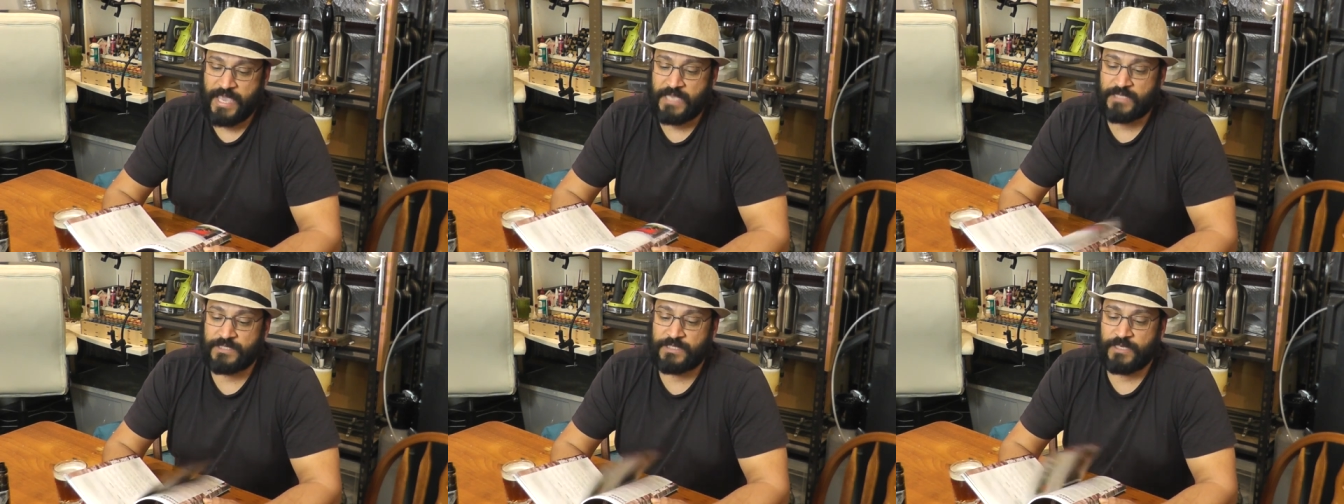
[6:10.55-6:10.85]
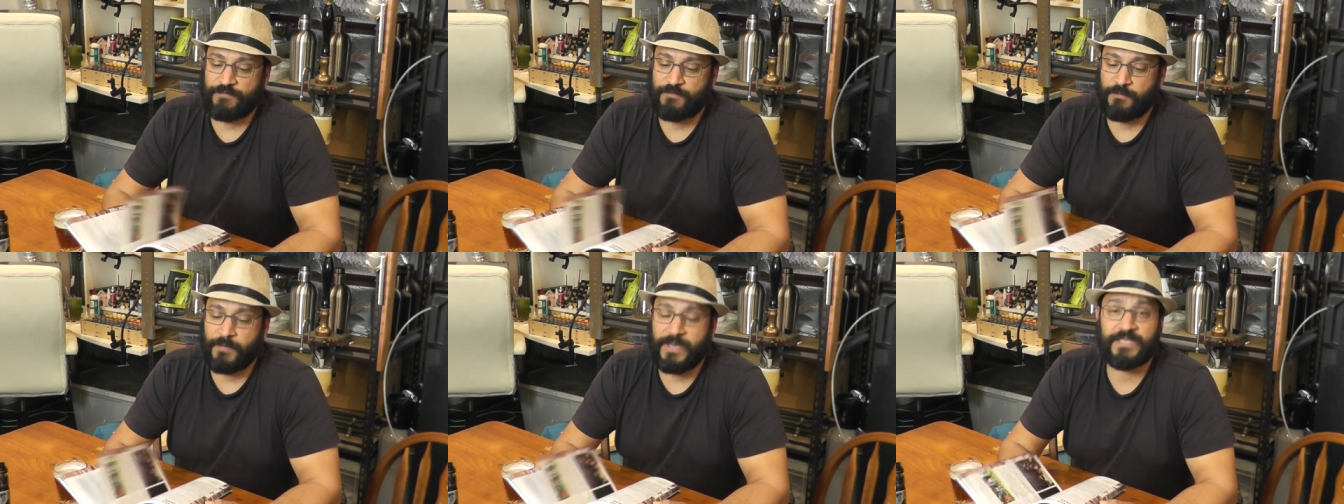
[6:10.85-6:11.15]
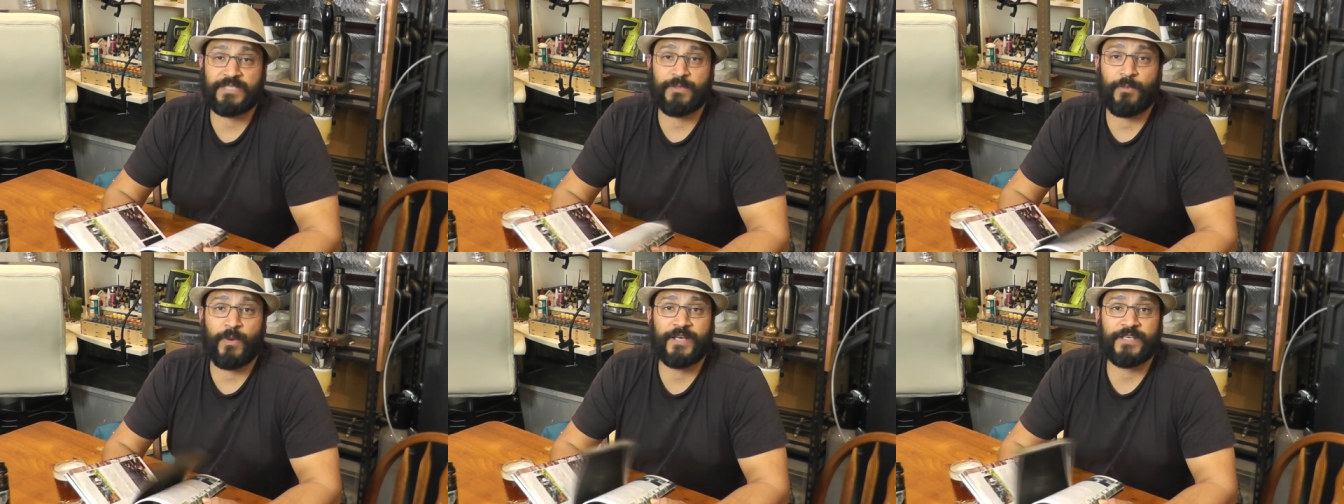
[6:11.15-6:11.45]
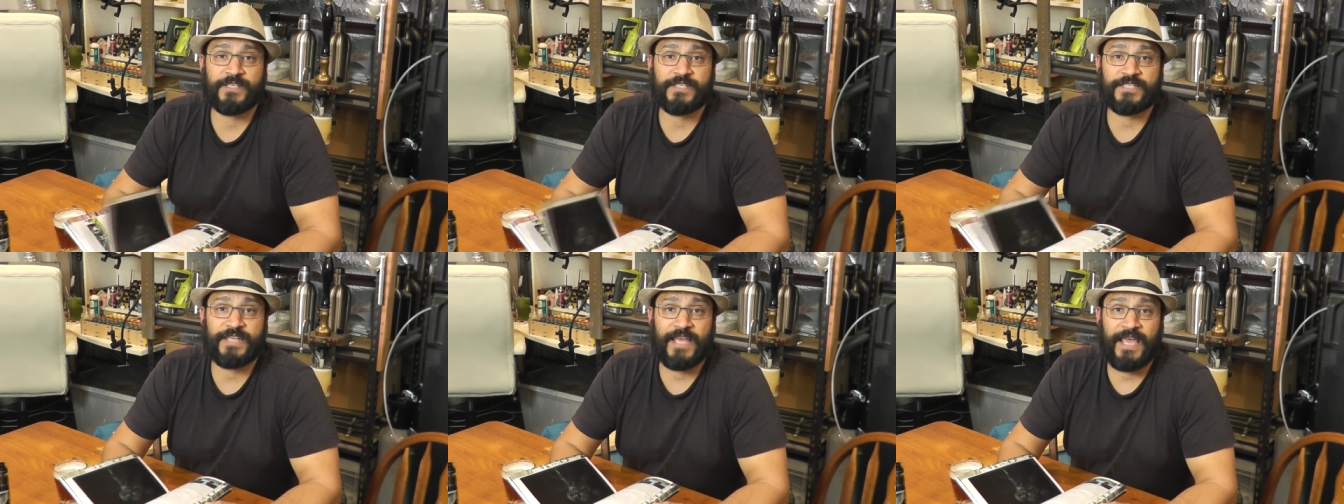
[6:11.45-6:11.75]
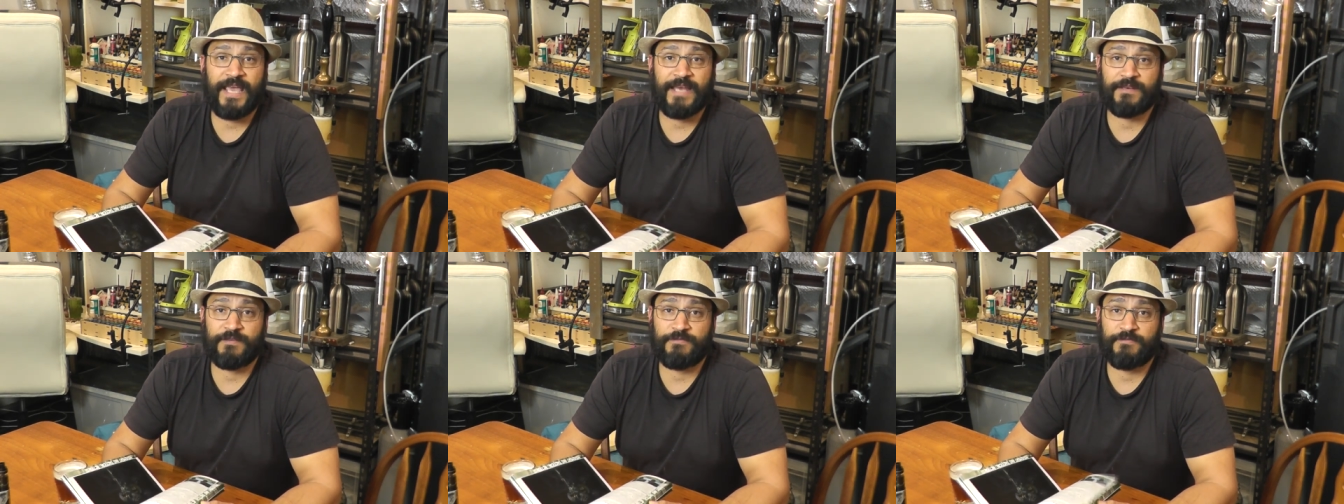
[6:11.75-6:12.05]
easier for me to
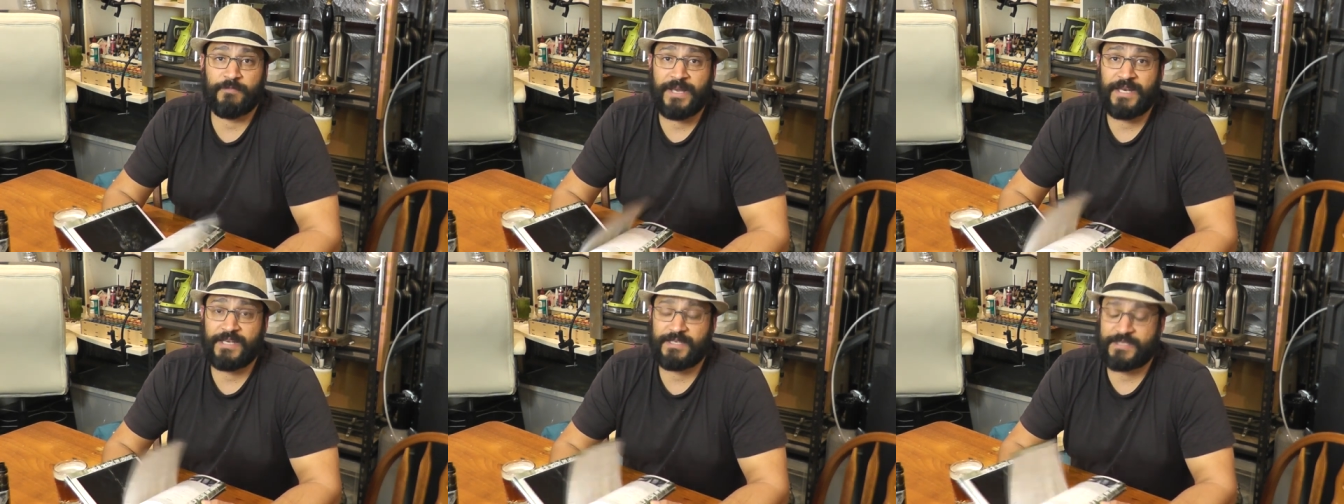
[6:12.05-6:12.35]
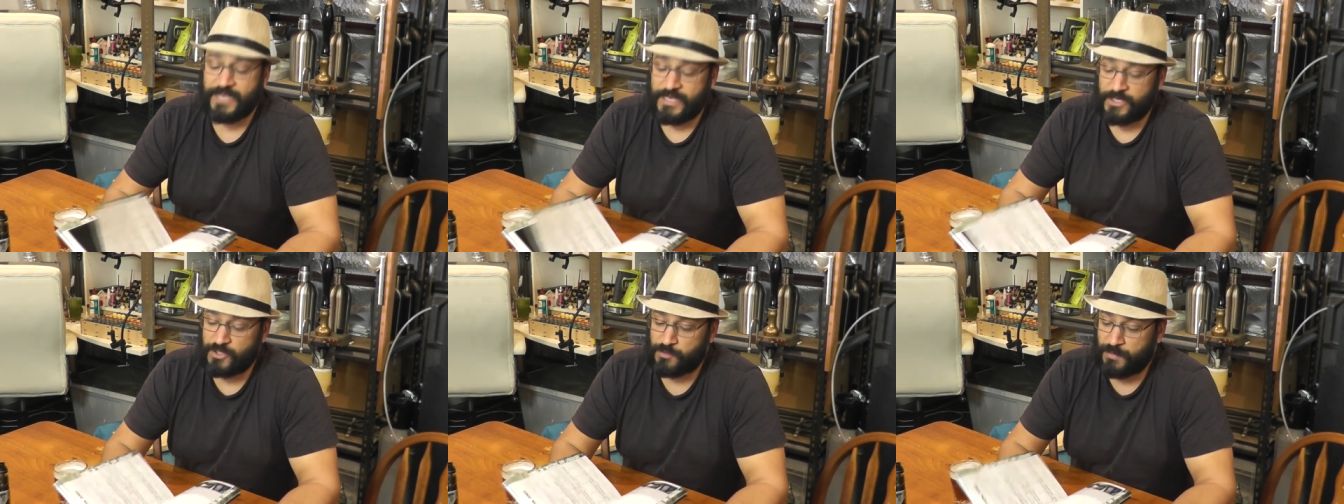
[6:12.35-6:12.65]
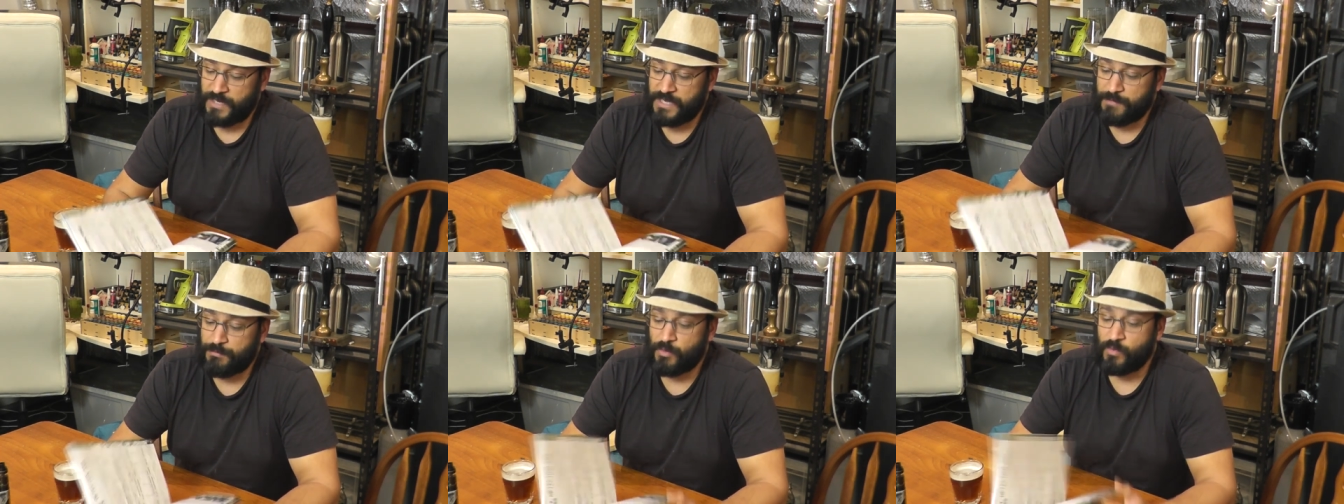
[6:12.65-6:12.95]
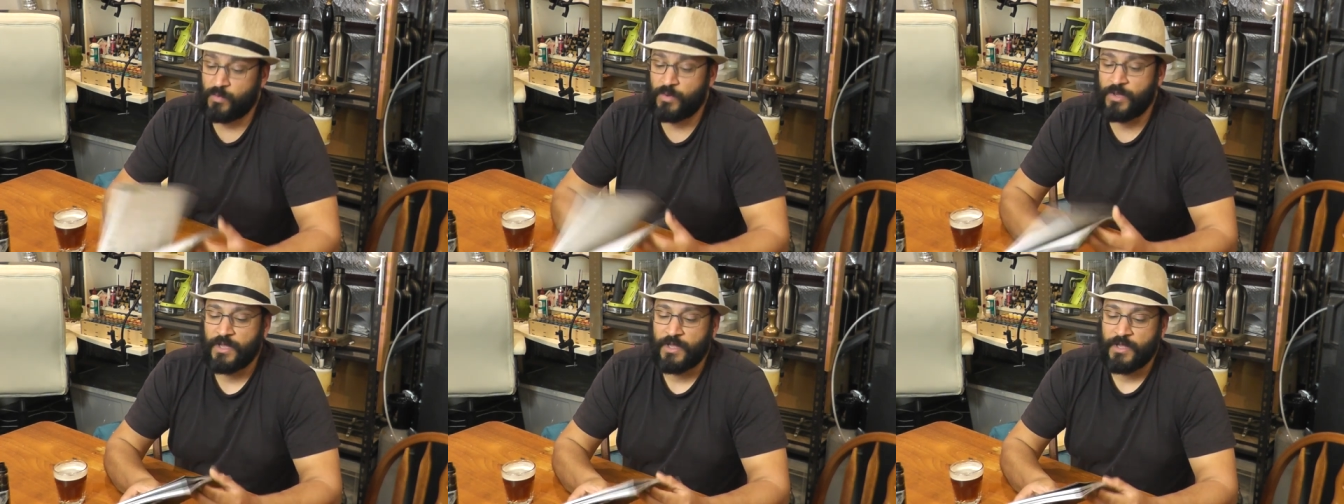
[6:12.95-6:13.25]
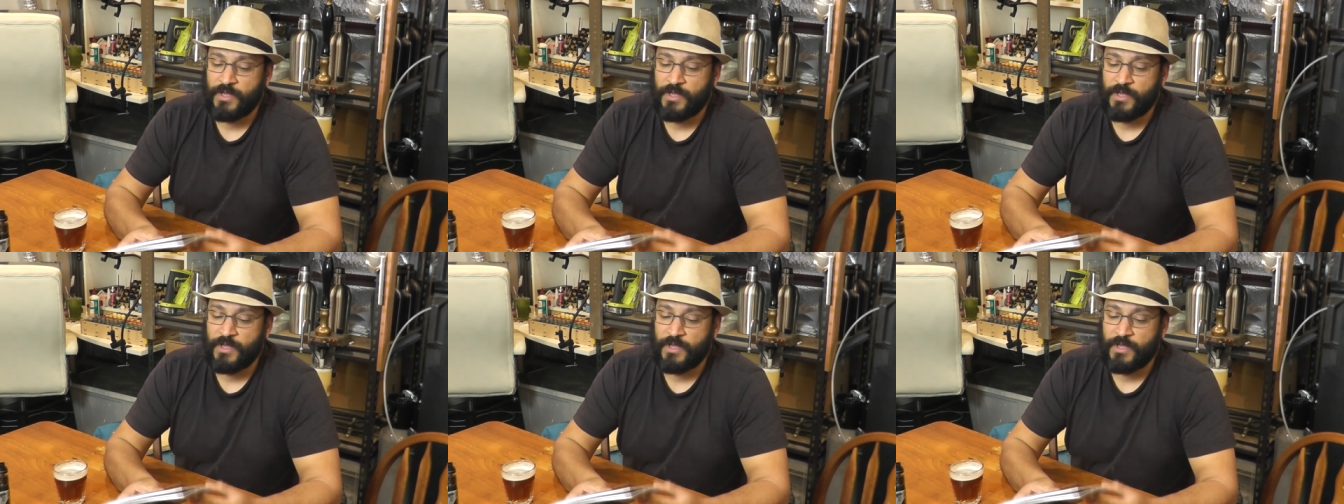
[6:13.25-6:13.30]
understand and for me to teach people